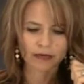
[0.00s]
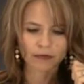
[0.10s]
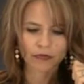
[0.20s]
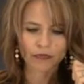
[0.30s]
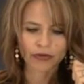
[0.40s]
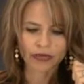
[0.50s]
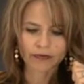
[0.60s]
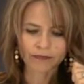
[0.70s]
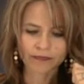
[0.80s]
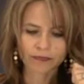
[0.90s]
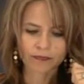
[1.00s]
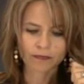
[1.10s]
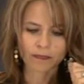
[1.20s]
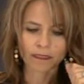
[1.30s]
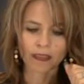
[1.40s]
Number three,
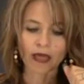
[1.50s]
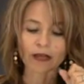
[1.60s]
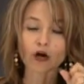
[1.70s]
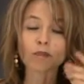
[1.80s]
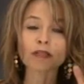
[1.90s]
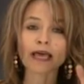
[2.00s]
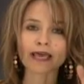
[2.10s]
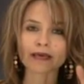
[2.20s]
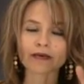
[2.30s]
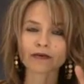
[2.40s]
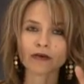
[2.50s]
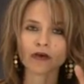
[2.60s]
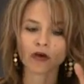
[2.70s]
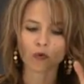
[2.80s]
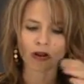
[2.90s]
I go blank
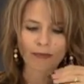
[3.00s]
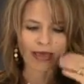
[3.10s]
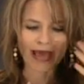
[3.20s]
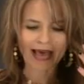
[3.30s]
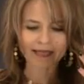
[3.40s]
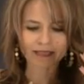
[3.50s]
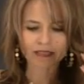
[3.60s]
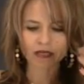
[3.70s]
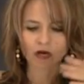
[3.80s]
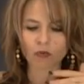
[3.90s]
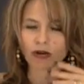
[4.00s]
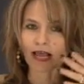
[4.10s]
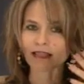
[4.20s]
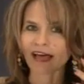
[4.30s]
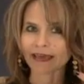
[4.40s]
when I'm asked what
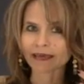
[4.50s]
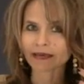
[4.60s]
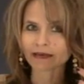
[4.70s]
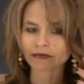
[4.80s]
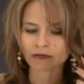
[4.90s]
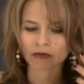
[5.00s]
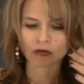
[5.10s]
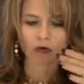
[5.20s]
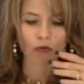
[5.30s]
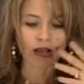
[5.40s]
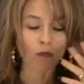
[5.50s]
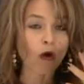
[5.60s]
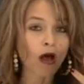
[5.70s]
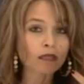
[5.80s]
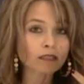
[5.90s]
I like, what I
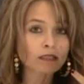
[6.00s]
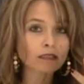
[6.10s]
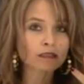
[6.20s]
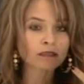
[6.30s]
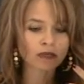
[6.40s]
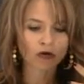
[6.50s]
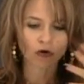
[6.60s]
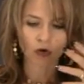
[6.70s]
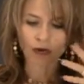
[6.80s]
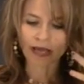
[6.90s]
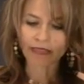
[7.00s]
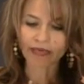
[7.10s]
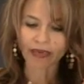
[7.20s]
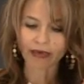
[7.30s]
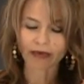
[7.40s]
want, or what I
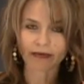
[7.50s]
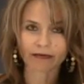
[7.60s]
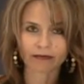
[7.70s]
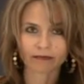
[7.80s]
think.